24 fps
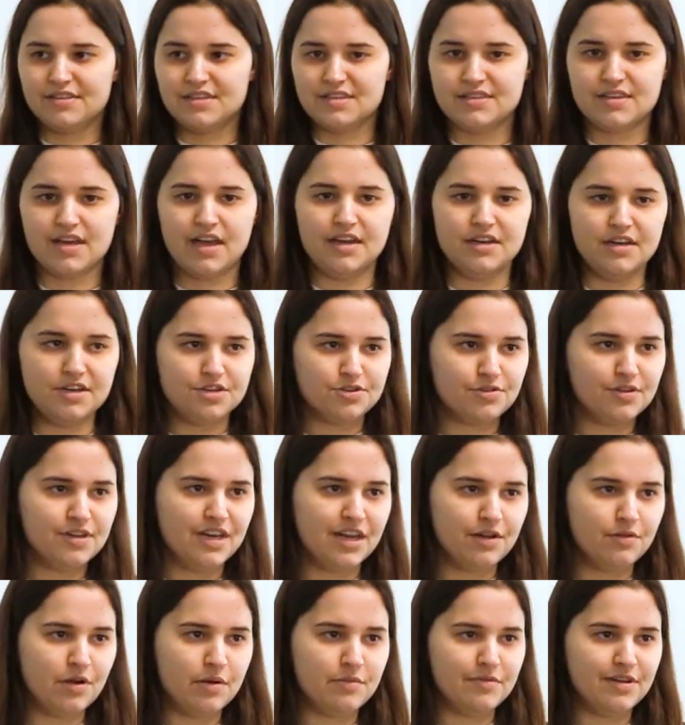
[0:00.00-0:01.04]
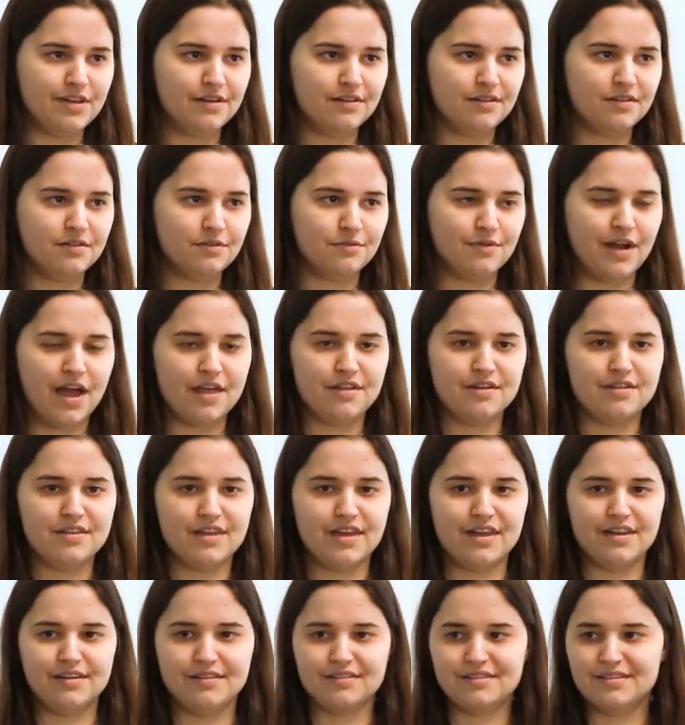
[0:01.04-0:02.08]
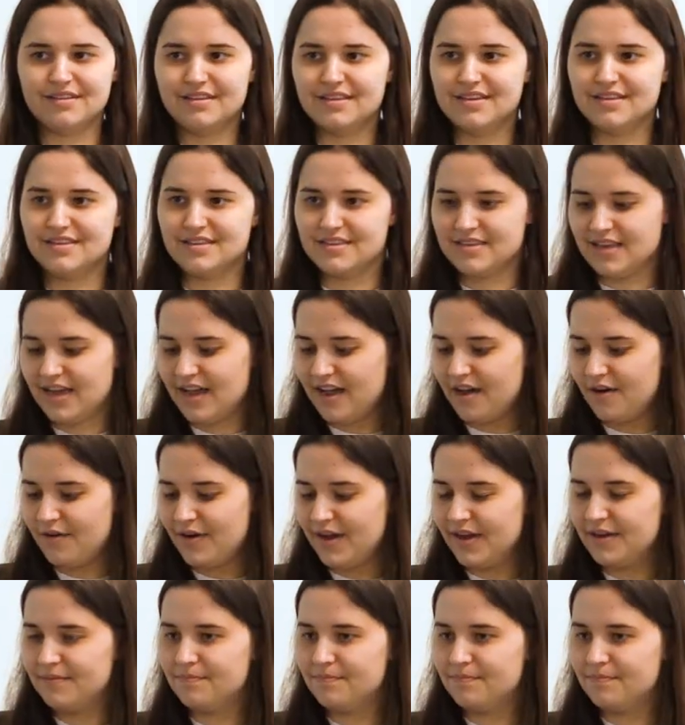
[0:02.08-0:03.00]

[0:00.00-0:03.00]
society treating women, rather than this is how